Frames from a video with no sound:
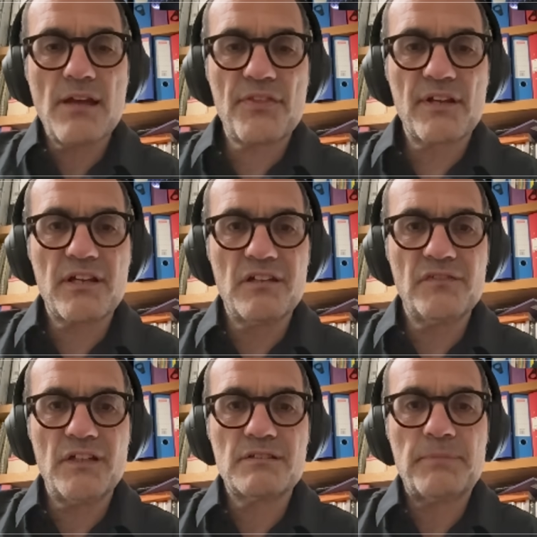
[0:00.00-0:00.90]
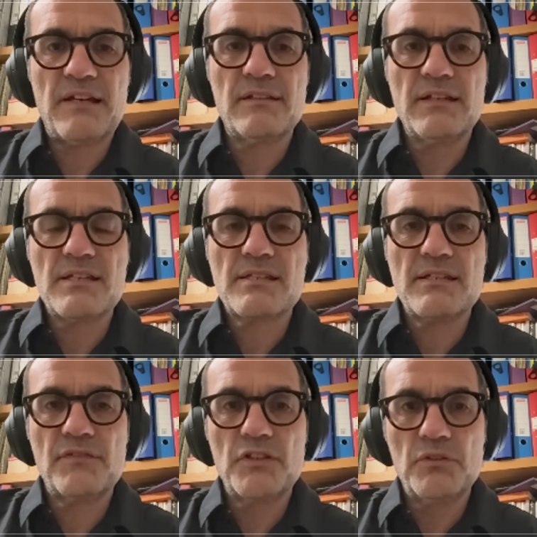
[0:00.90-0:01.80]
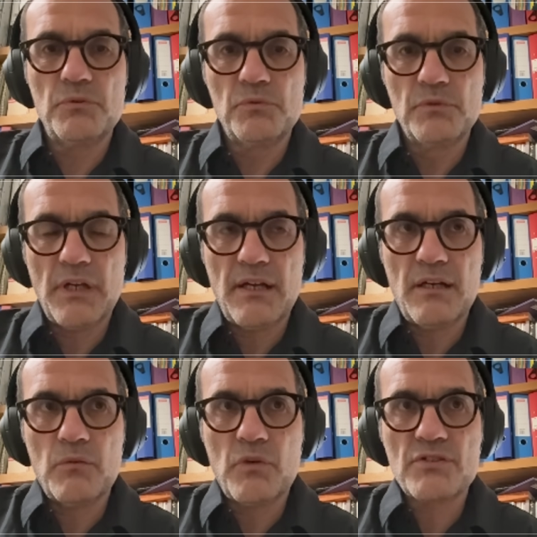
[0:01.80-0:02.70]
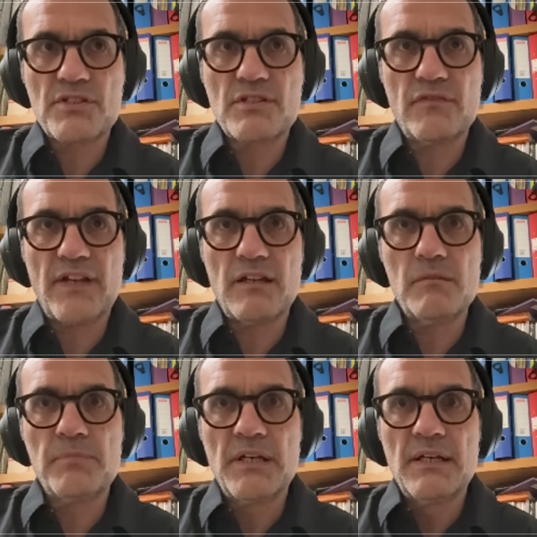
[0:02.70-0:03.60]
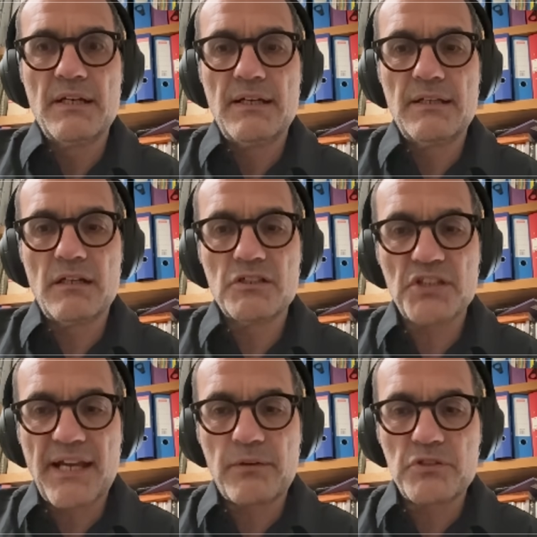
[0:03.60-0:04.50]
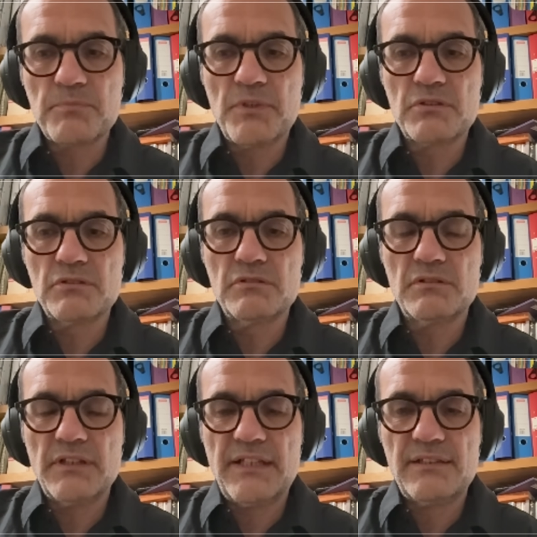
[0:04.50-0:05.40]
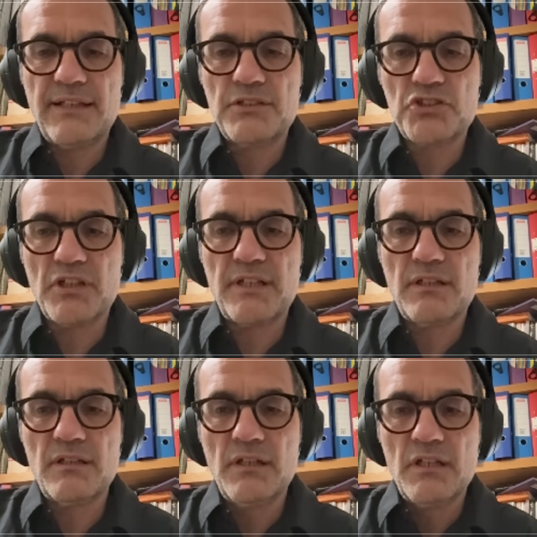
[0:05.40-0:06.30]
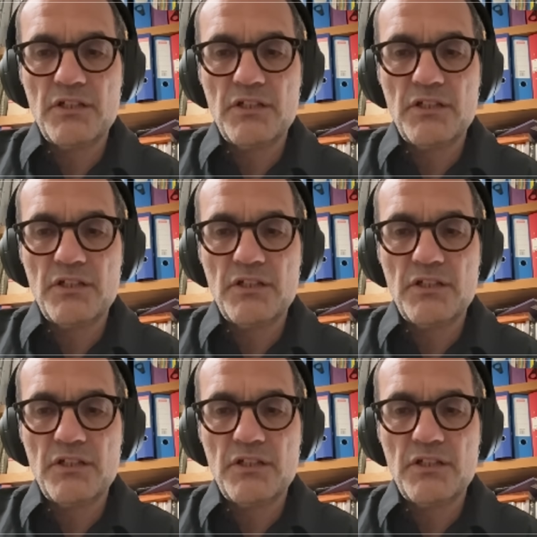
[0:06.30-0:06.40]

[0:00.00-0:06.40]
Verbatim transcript: nothing covert about this. If you uh, want to develop a large language model in, in China,